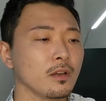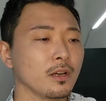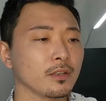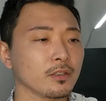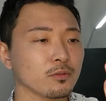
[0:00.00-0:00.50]

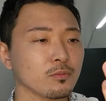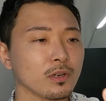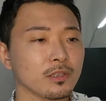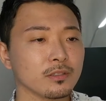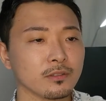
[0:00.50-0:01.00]
and
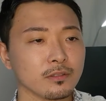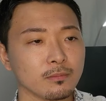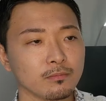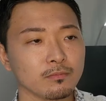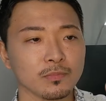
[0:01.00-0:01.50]
otherwise
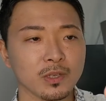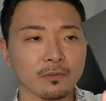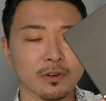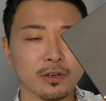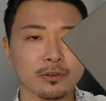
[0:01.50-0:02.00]
yeah,
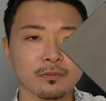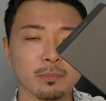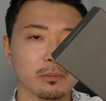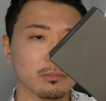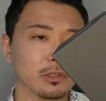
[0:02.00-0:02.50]
very
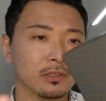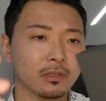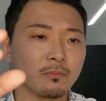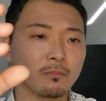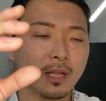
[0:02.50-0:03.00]

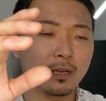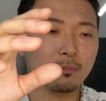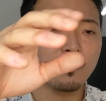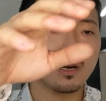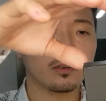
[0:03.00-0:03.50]
minimalistic black
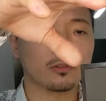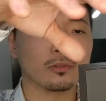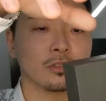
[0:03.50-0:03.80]
bottle,